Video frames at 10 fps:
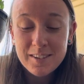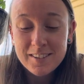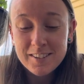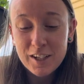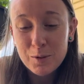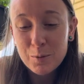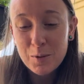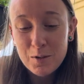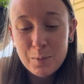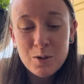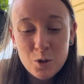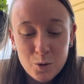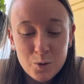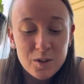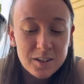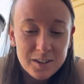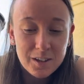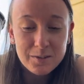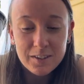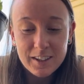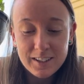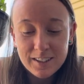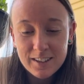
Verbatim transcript: right? We've been choosing suffering.